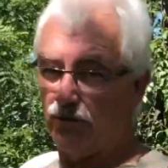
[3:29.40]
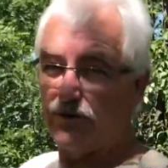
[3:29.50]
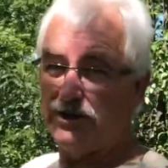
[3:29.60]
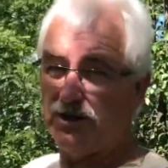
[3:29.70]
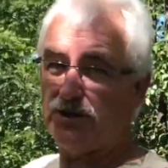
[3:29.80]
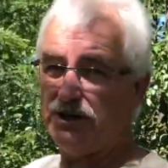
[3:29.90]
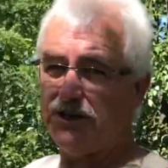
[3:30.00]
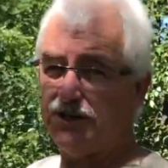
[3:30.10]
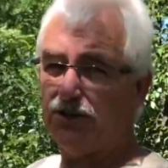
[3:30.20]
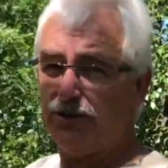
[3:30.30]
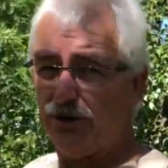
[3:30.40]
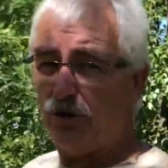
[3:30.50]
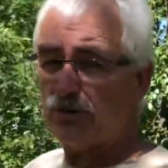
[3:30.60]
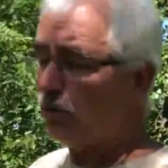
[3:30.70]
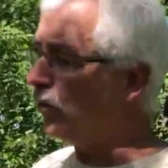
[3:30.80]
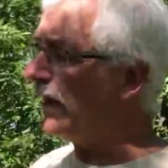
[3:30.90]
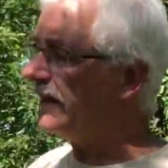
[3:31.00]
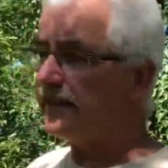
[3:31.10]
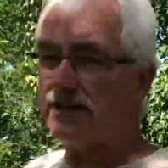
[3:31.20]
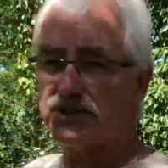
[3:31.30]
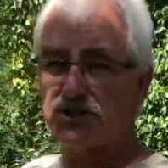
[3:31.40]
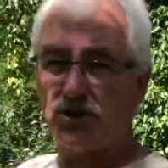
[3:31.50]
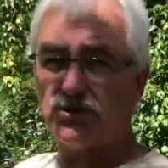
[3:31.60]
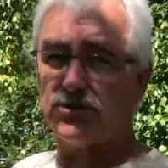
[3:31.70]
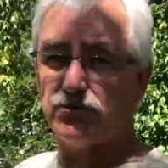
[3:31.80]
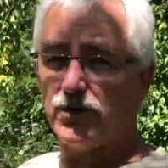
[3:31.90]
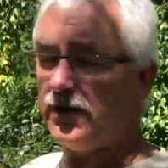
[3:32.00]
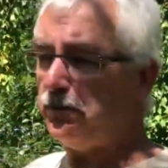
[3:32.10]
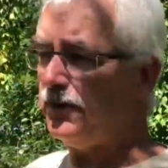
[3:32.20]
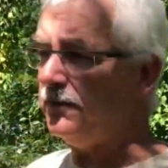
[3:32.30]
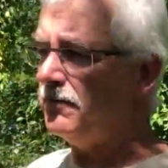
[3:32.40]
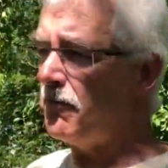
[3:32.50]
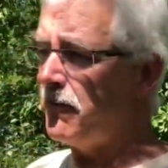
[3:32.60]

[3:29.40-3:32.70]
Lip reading: year to year, note when they start to ripen,